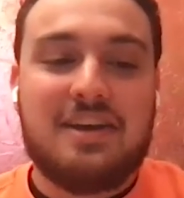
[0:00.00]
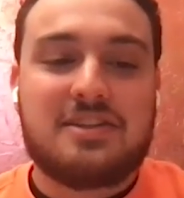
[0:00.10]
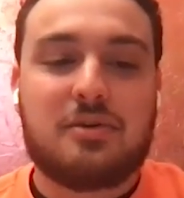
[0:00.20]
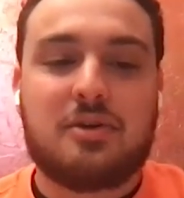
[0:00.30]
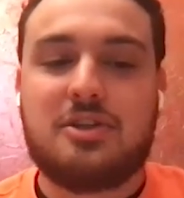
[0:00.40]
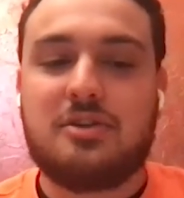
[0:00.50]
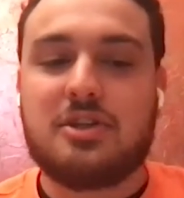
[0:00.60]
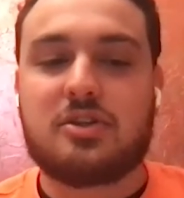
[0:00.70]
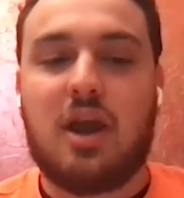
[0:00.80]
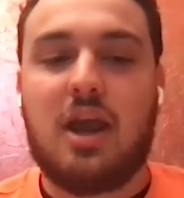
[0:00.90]
So could you
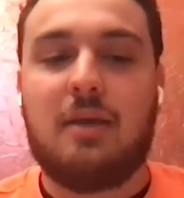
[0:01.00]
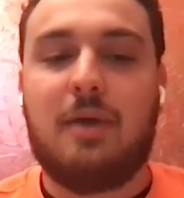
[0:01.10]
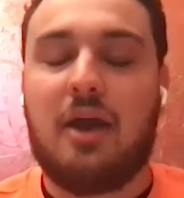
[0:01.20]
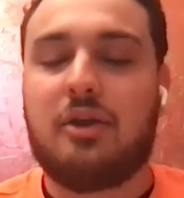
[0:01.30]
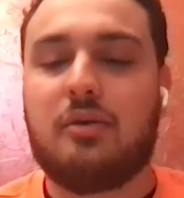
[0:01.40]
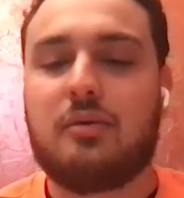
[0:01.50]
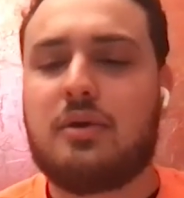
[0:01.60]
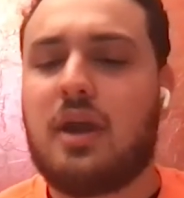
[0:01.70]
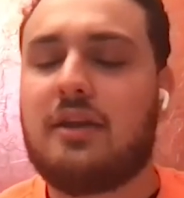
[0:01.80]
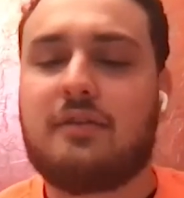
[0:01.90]
describe how you
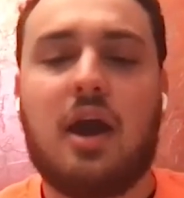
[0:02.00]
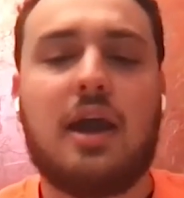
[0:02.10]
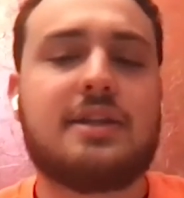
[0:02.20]
kind of got